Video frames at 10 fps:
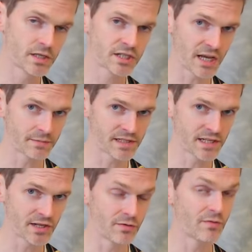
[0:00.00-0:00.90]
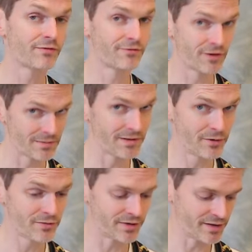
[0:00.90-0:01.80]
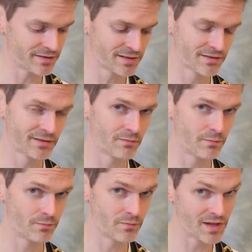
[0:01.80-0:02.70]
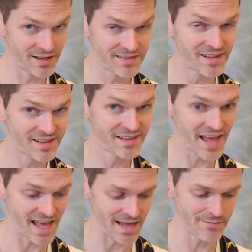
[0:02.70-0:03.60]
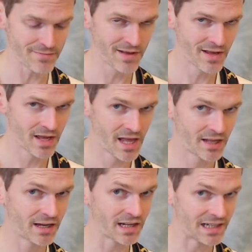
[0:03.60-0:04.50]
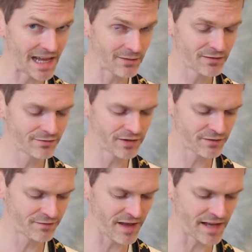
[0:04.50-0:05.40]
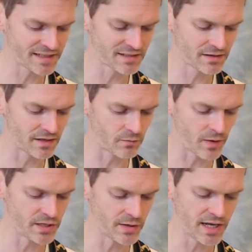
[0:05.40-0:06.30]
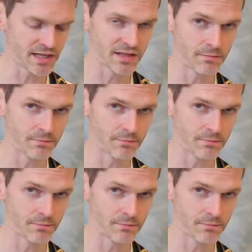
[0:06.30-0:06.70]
Shape 2, from the root note, is the same, allowing for the fact that when you hit